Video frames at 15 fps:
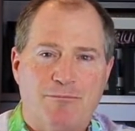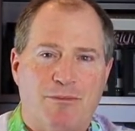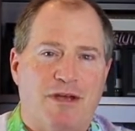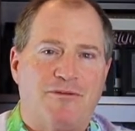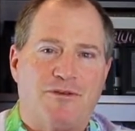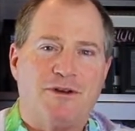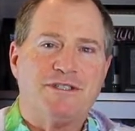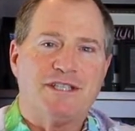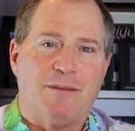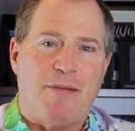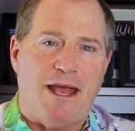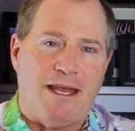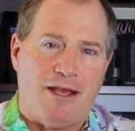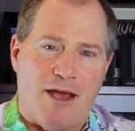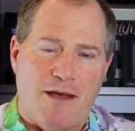My first
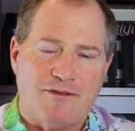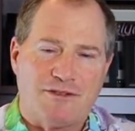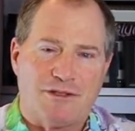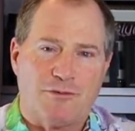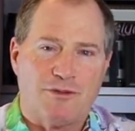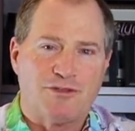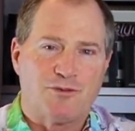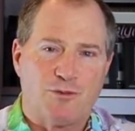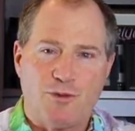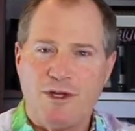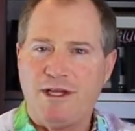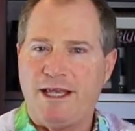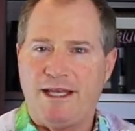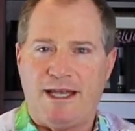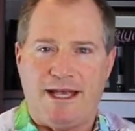commanding officer was
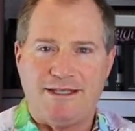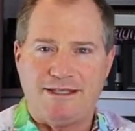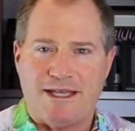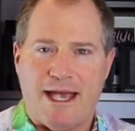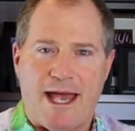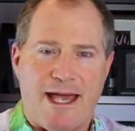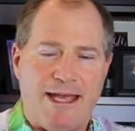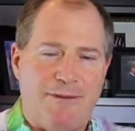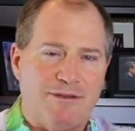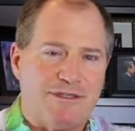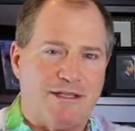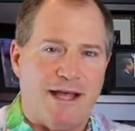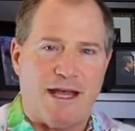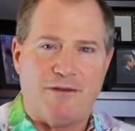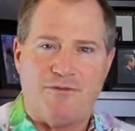really a nice guy. He was
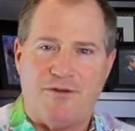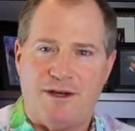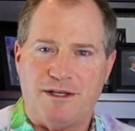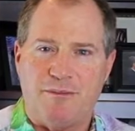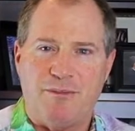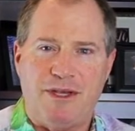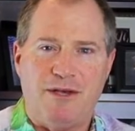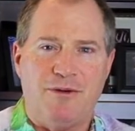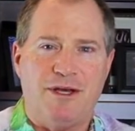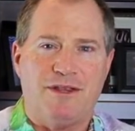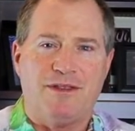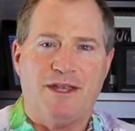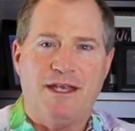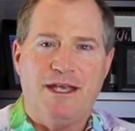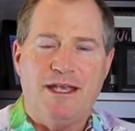a lot of fun to be
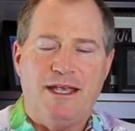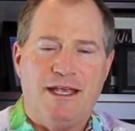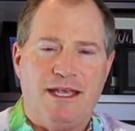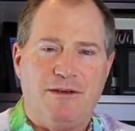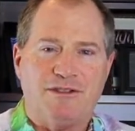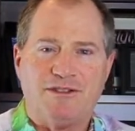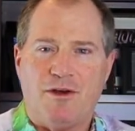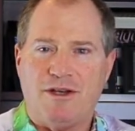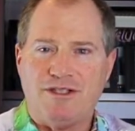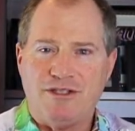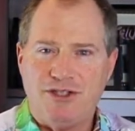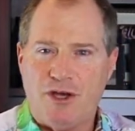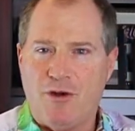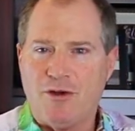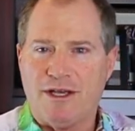with. He was always
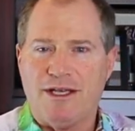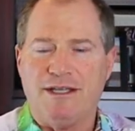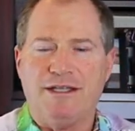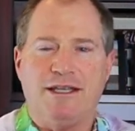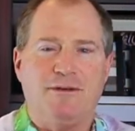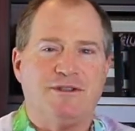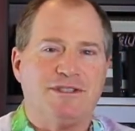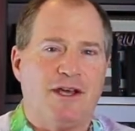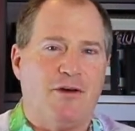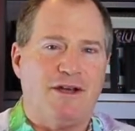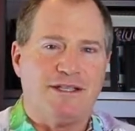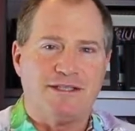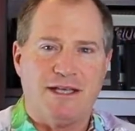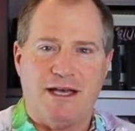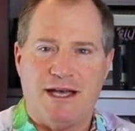joking. He was
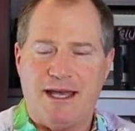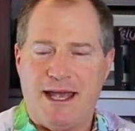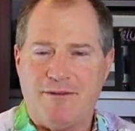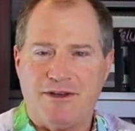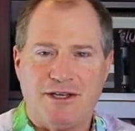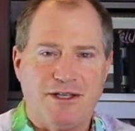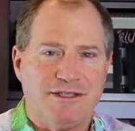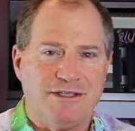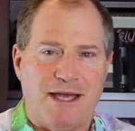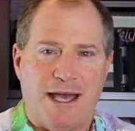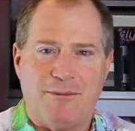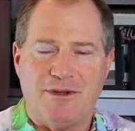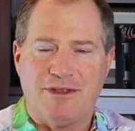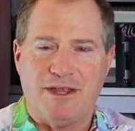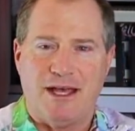always having a good
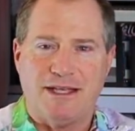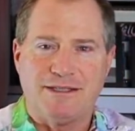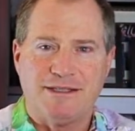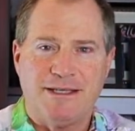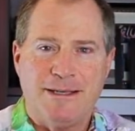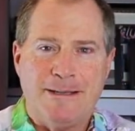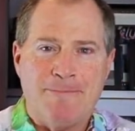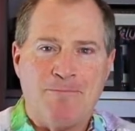time with us.